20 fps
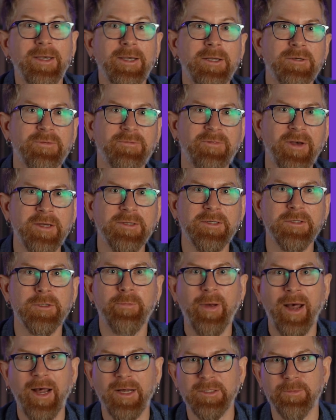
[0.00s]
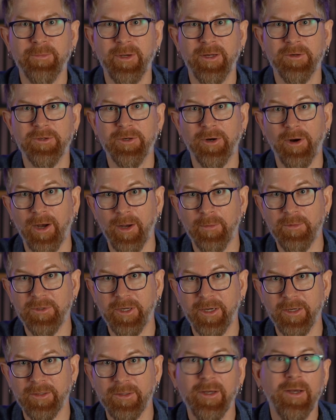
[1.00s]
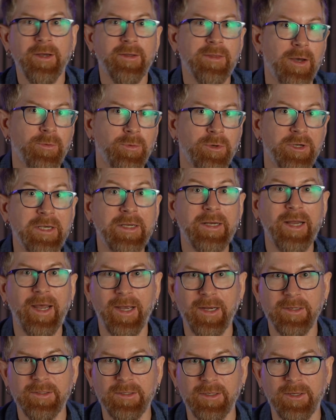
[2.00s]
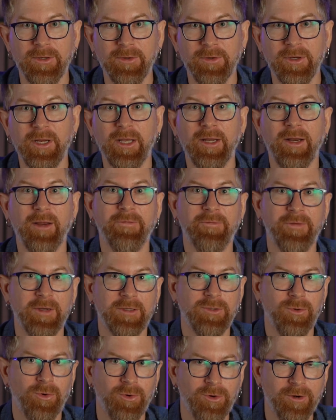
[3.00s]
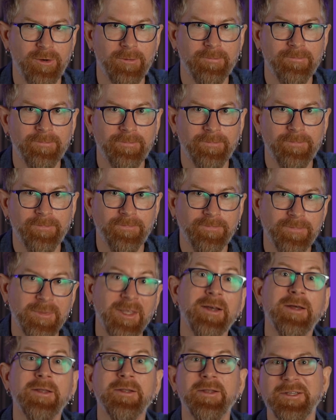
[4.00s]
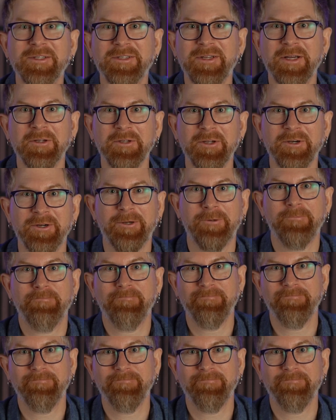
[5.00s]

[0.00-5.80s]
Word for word: Each phase is a pass manager object that will get executed in a fixed order. Let's take a look.